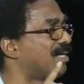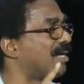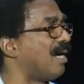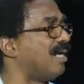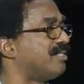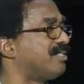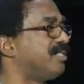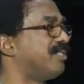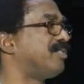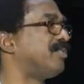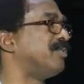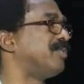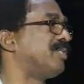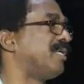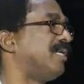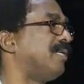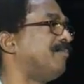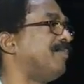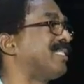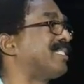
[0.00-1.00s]

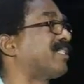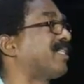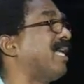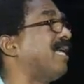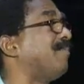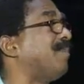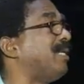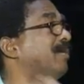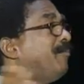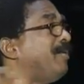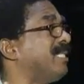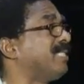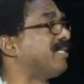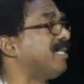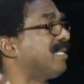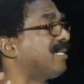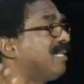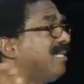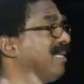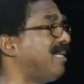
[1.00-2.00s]
Constitution which came in
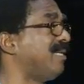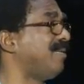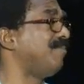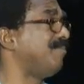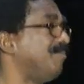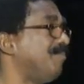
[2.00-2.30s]
recently,